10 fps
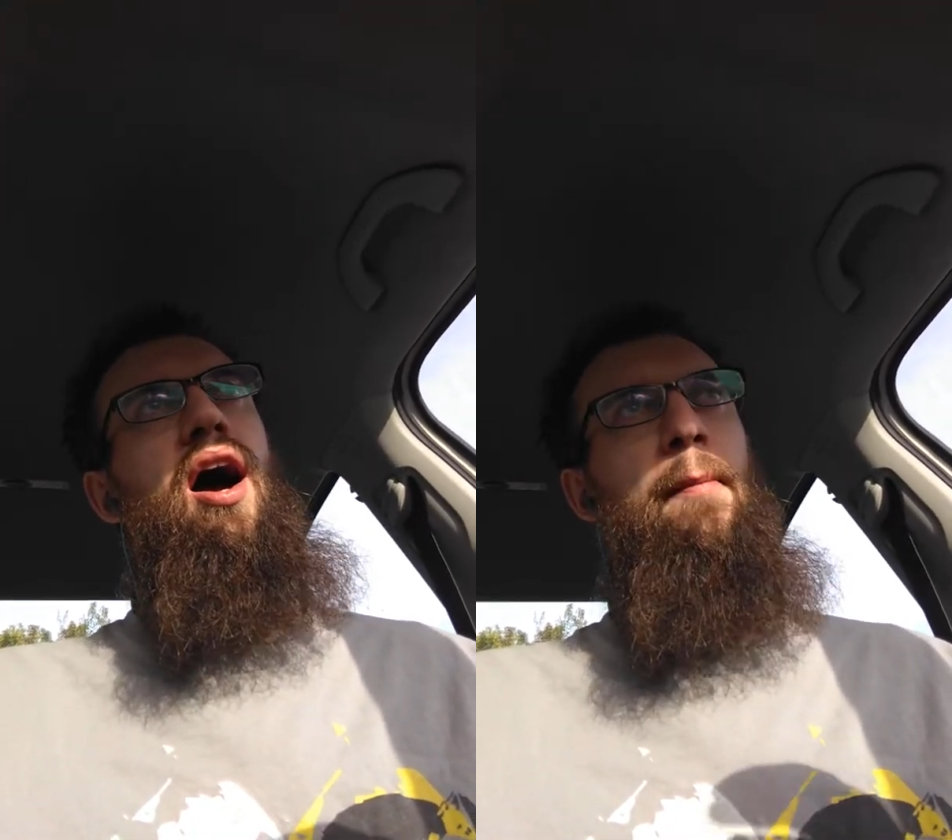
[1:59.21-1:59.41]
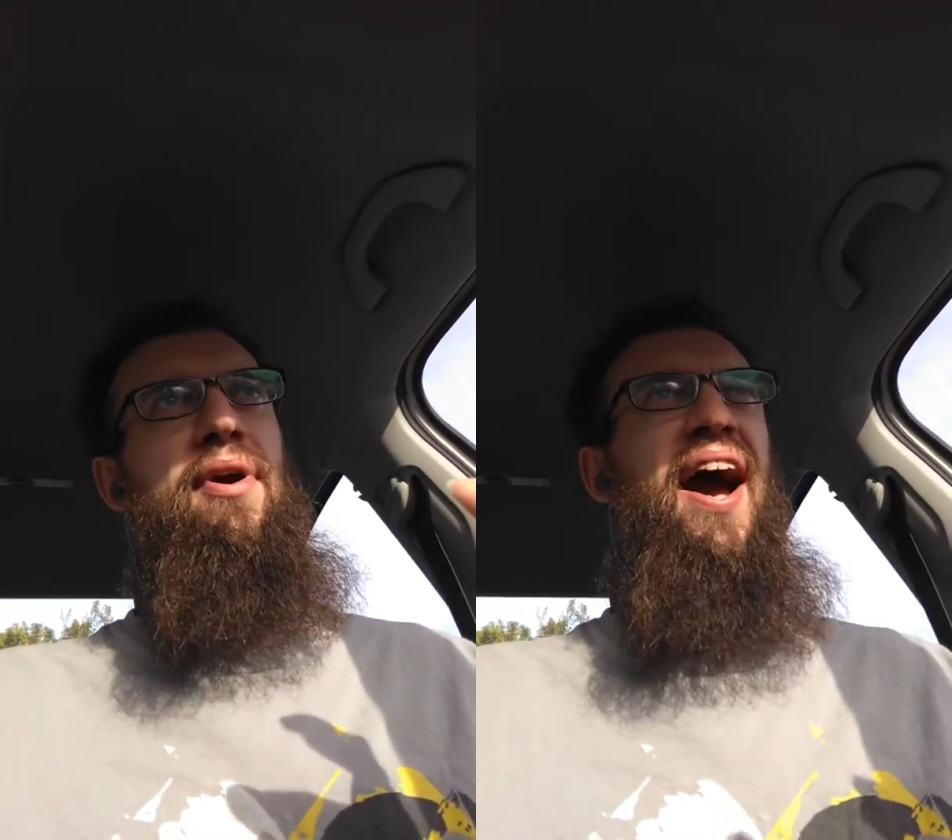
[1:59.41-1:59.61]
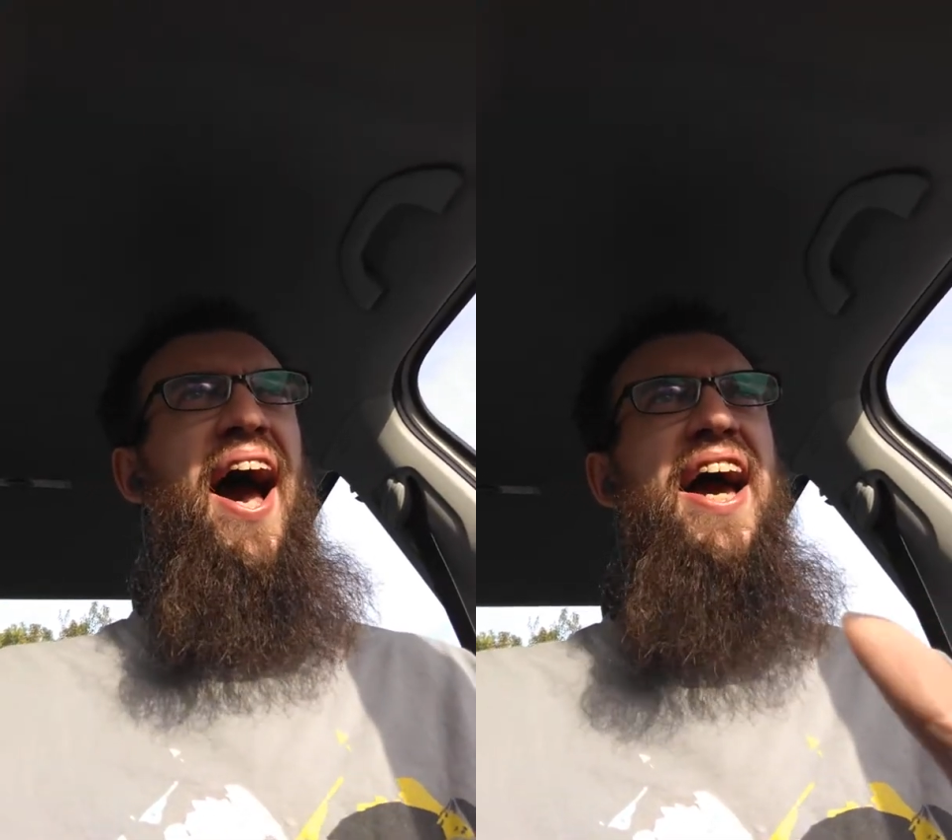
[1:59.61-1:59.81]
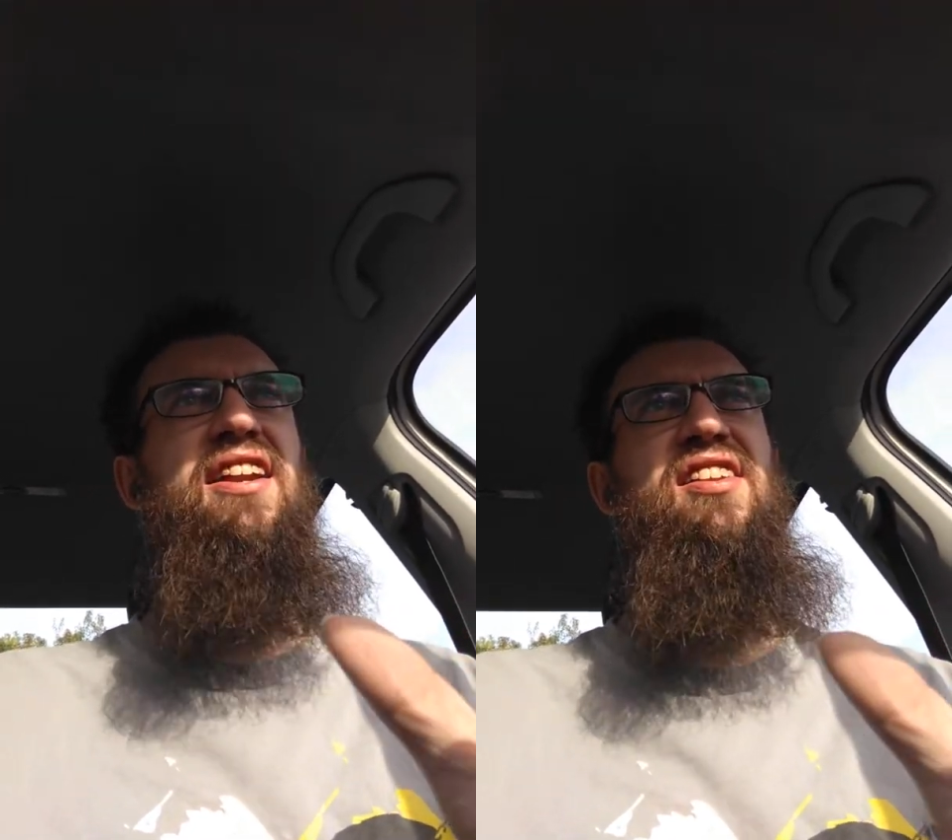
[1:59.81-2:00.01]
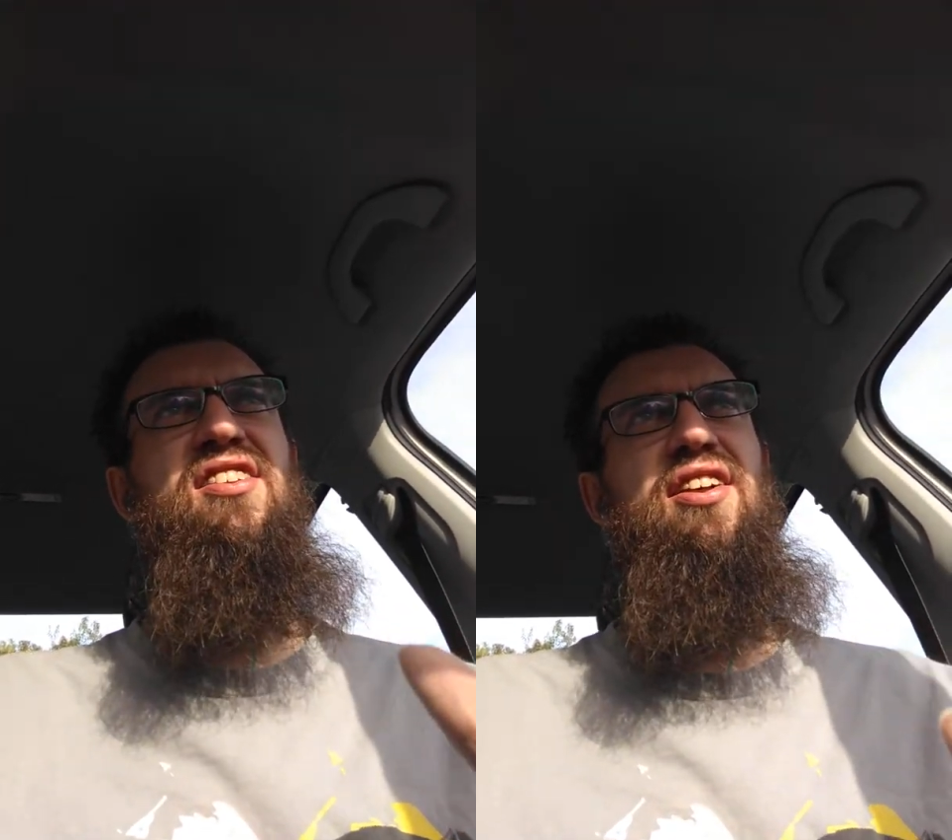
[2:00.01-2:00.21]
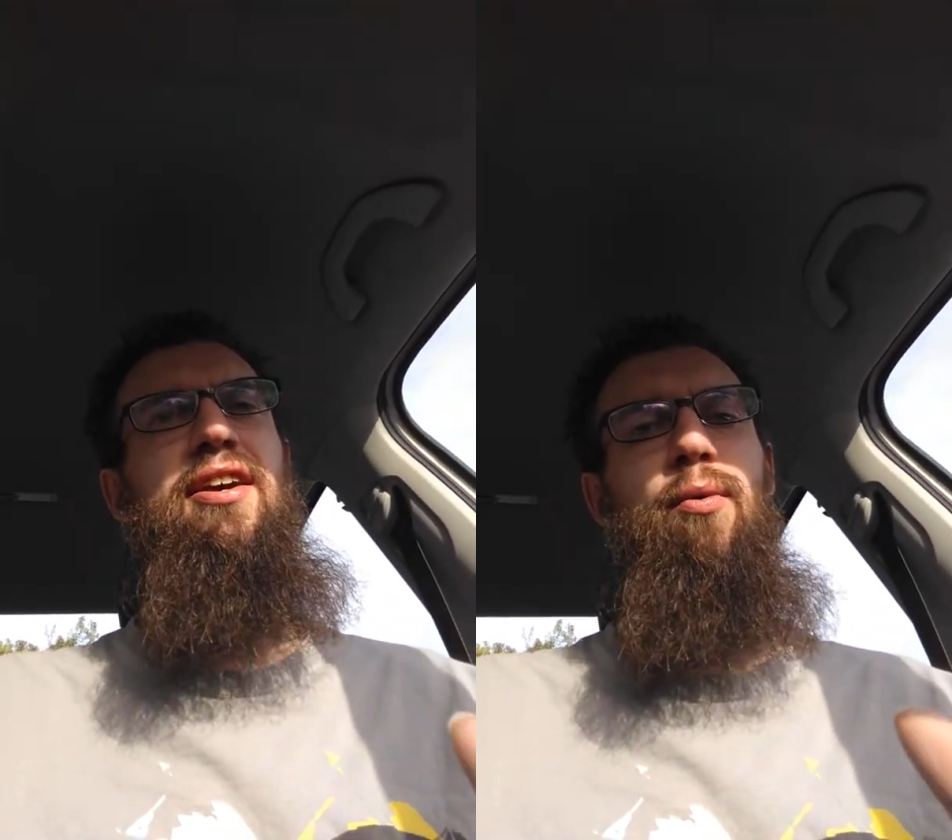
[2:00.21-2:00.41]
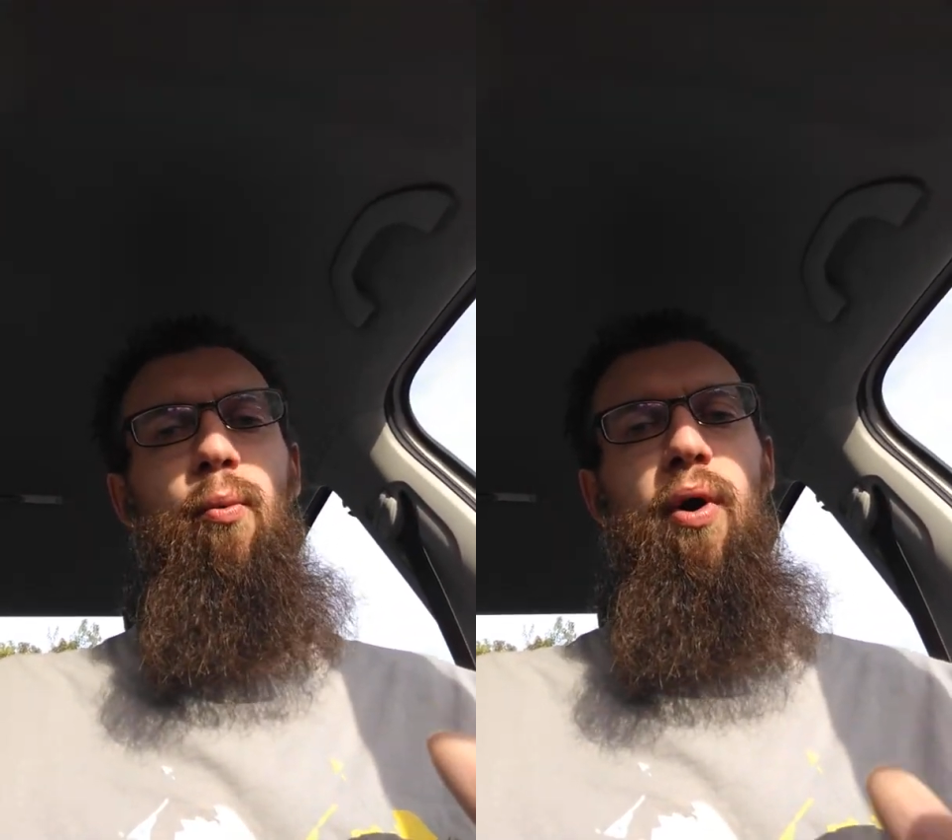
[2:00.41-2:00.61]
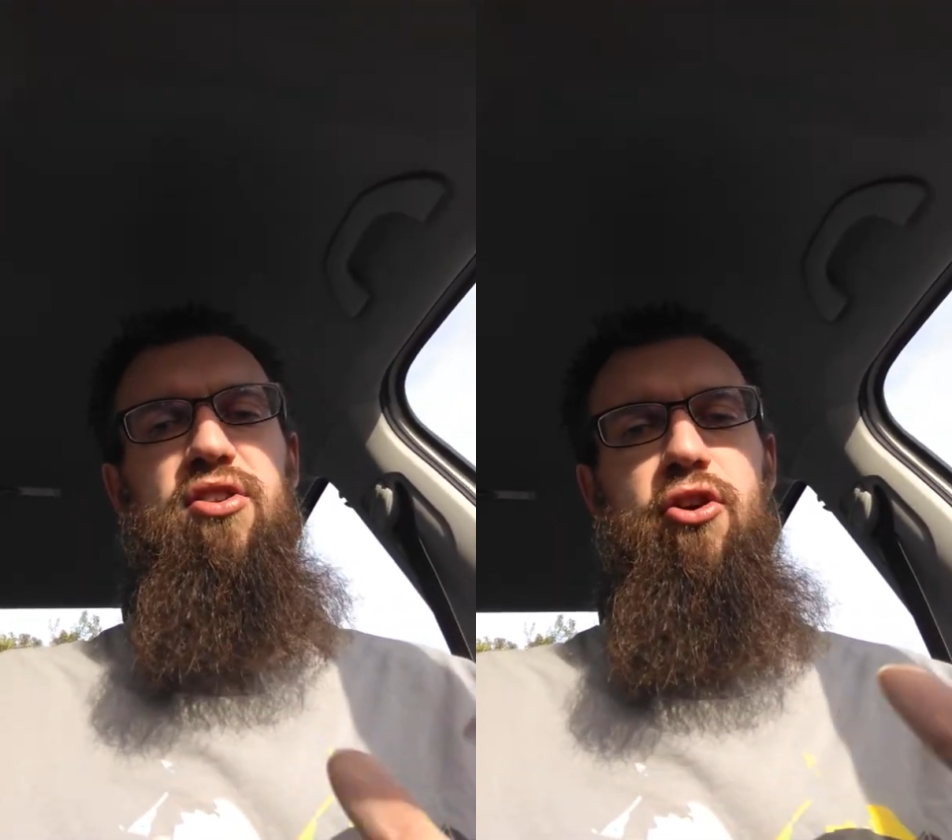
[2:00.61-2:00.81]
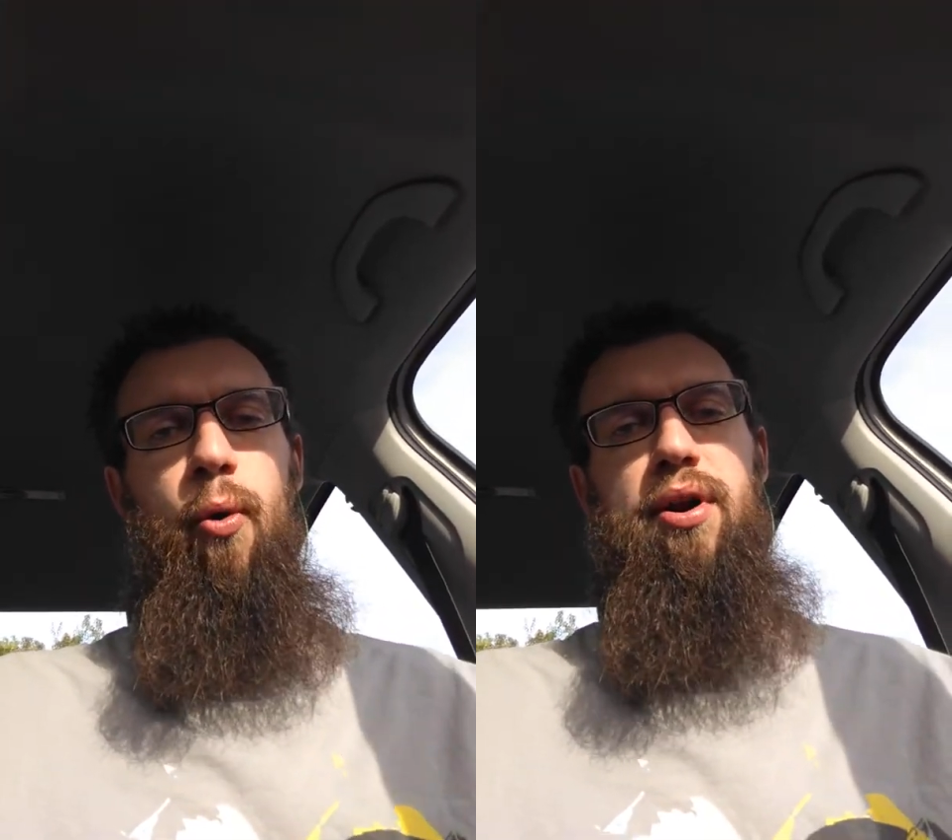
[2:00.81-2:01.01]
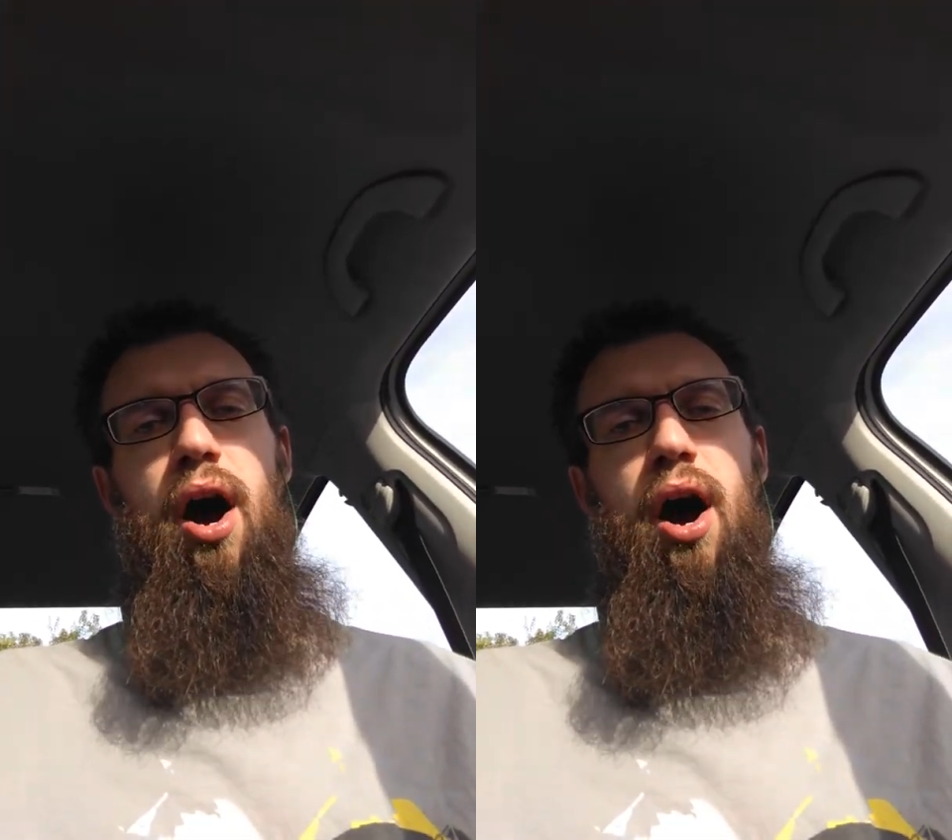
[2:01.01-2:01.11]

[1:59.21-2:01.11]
I'm kind of seeing what's going